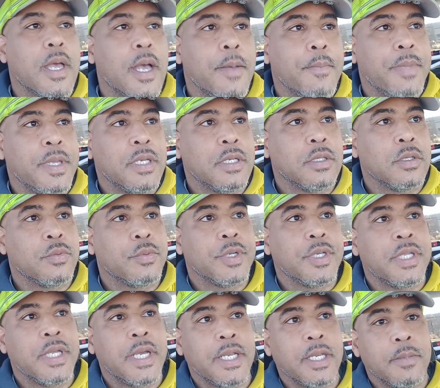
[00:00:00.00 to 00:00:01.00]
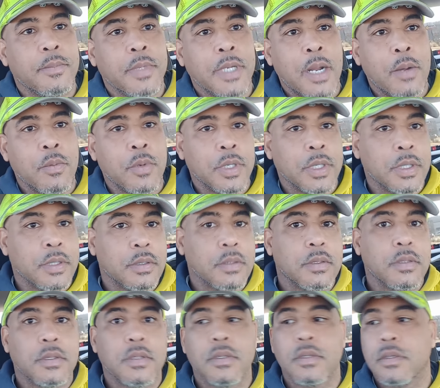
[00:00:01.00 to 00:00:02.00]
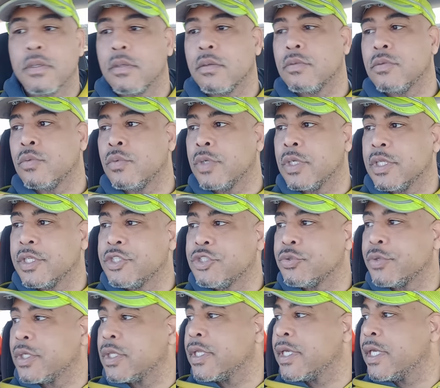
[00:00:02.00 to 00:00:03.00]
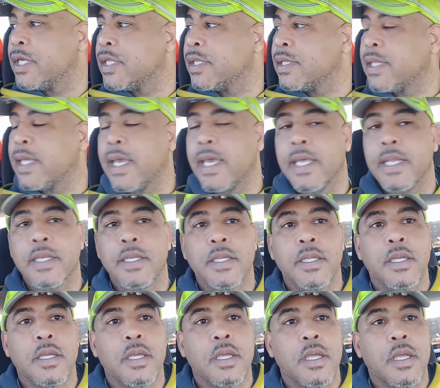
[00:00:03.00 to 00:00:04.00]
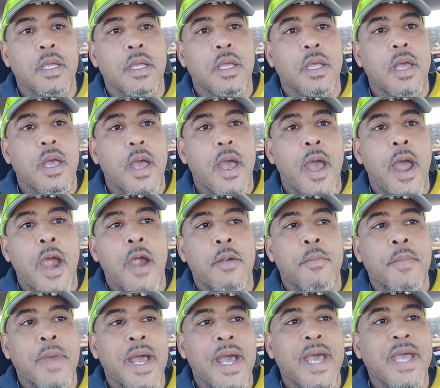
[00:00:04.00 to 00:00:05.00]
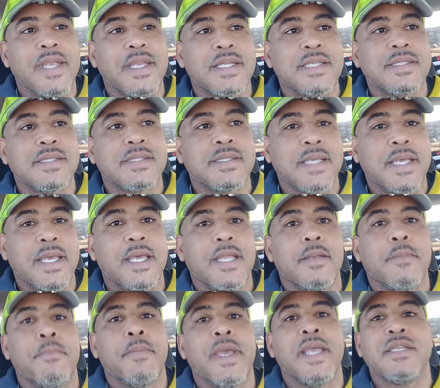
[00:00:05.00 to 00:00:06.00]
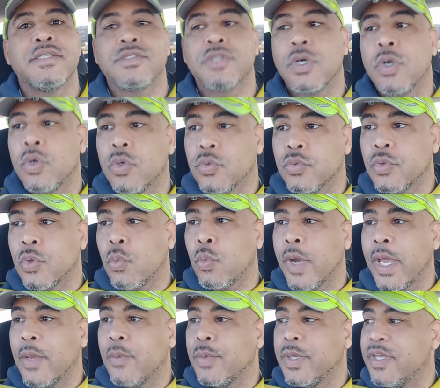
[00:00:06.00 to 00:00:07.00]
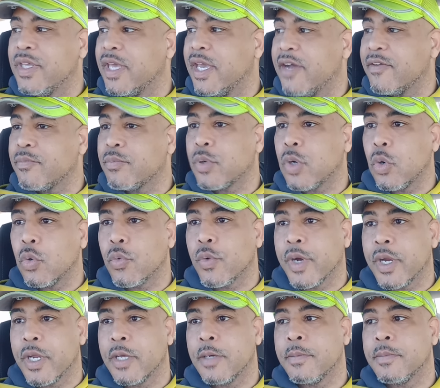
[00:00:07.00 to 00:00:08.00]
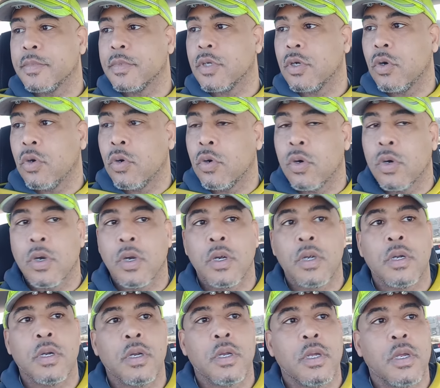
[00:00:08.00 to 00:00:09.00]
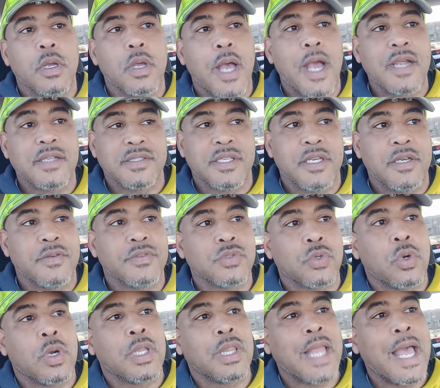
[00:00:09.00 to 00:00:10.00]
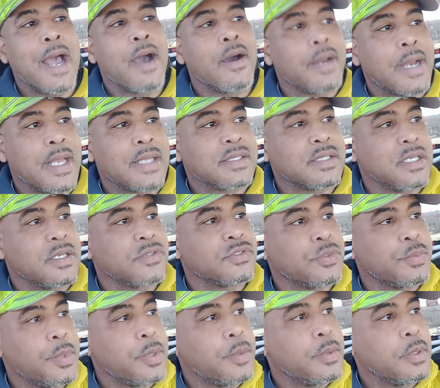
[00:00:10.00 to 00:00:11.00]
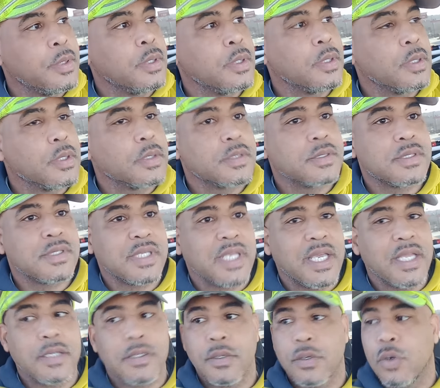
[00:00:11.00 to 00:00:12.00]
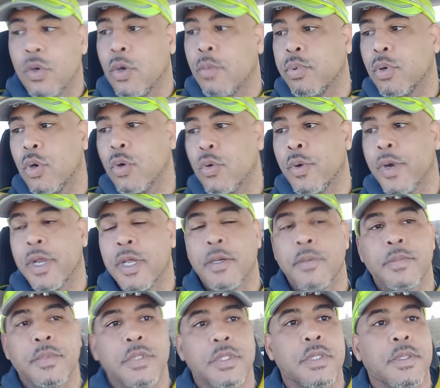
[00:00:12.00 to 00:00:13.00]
I'm being a little redundant, but I want to really drill in that our mind is set based on the way we have programmed or ourselves or allowed ourselves to be set or programmed.